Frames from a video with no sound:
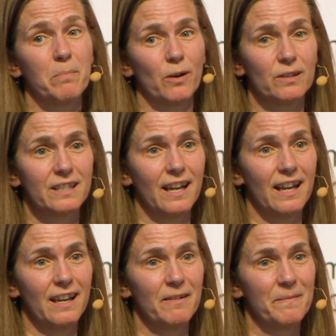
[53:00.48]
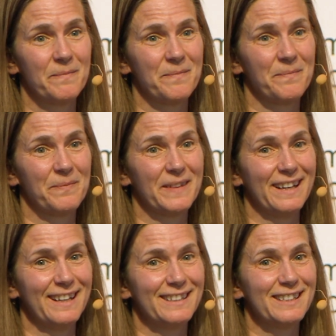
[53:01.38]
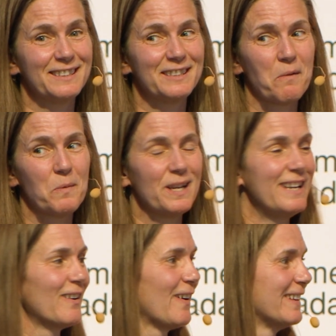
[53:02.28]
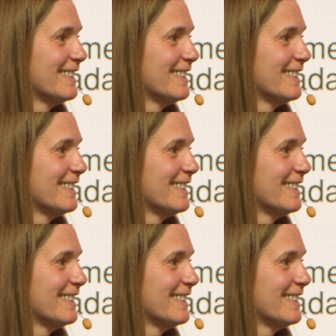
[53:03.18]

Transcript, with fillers: birthday to someone here on the